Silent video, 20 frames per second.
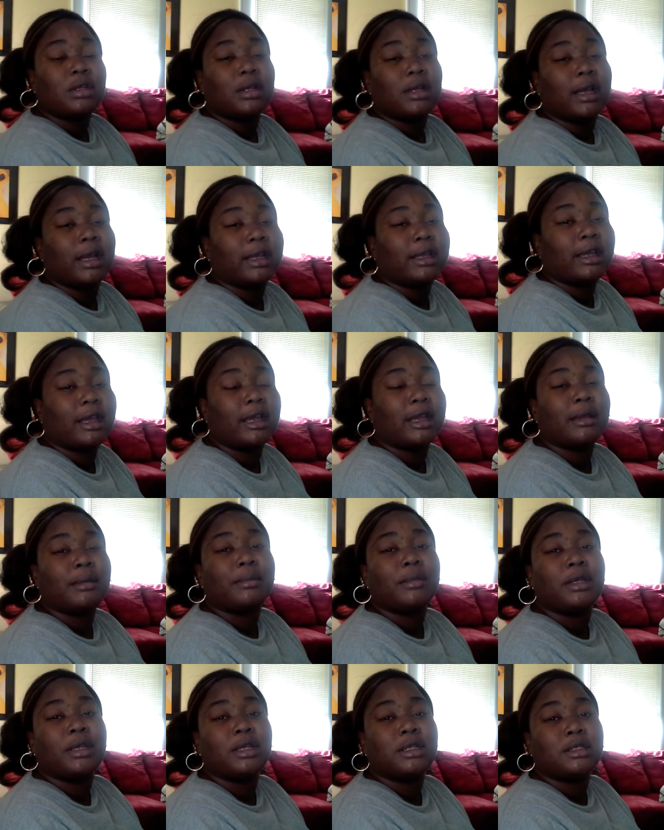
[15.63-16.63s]
I
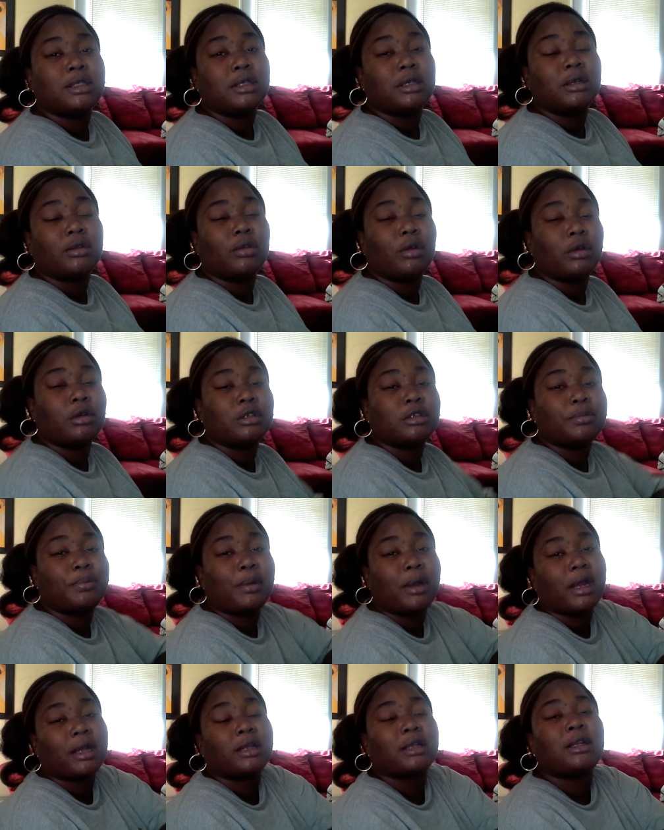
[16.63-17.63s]
came into the Kroger's
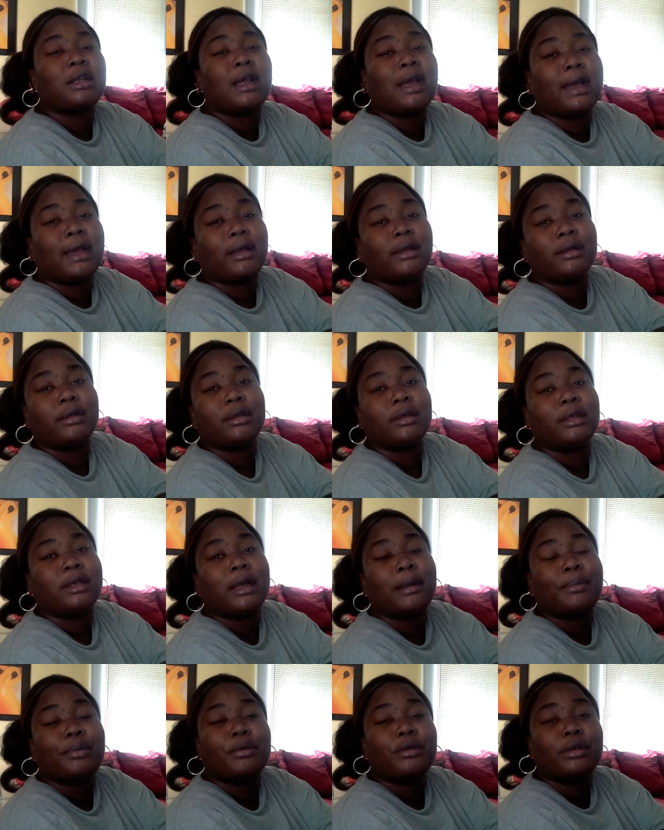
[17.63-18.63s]
parking lot and
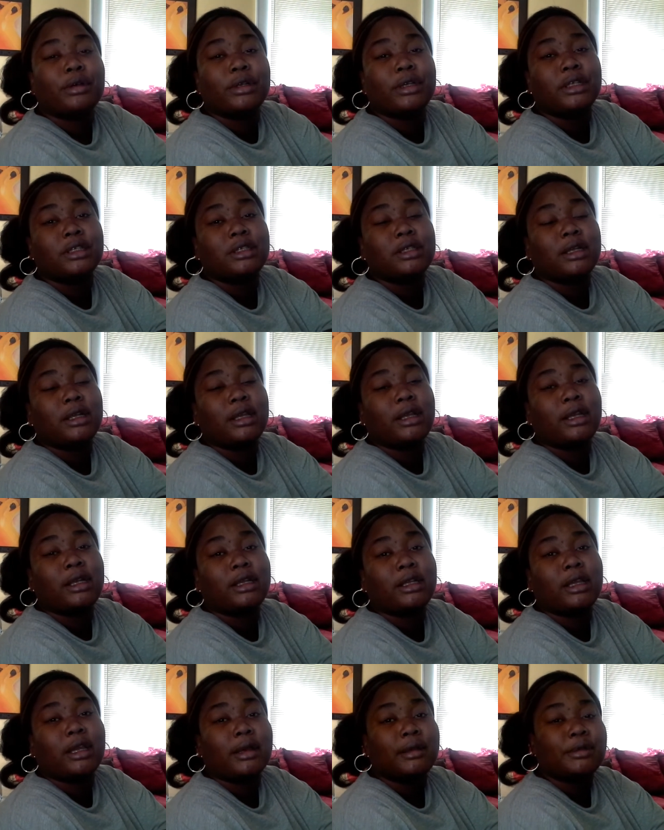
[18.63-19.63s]
I pulled into the
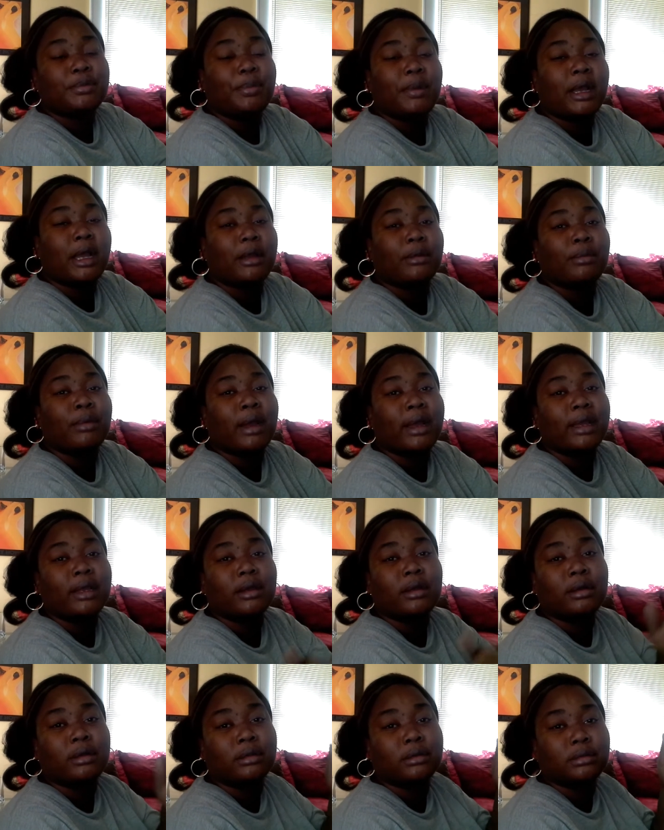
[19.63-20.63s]
handicap spot right
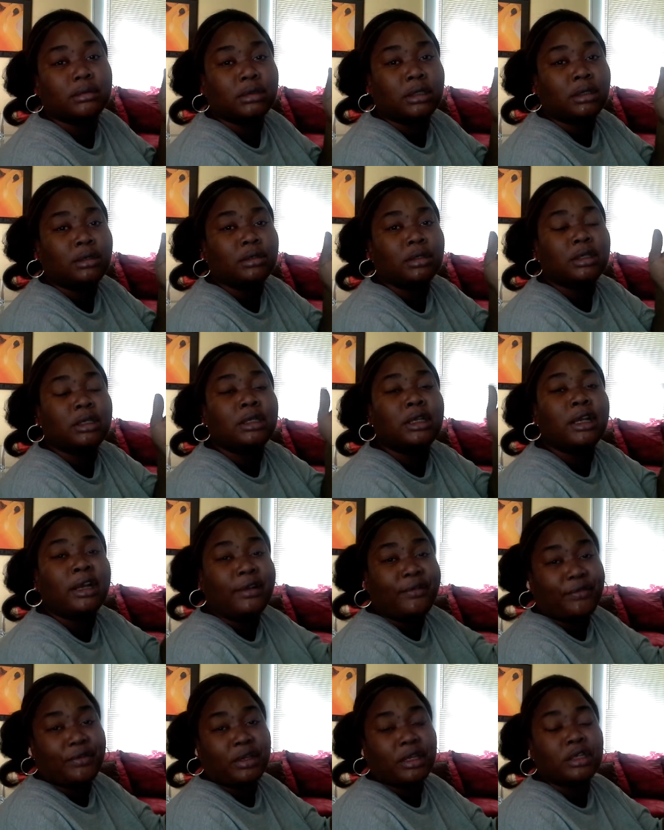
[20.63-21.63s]
on on the
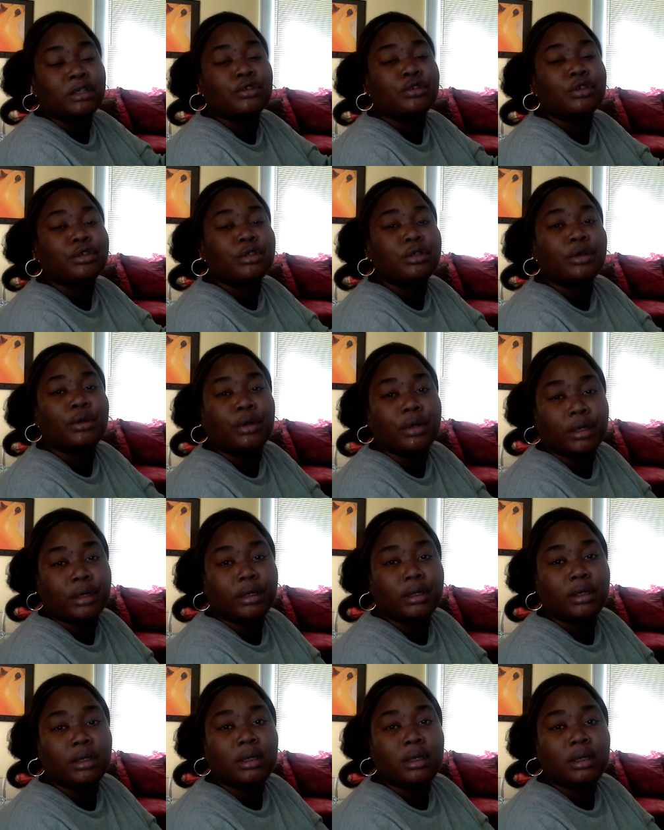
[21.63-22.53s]
left entrance door.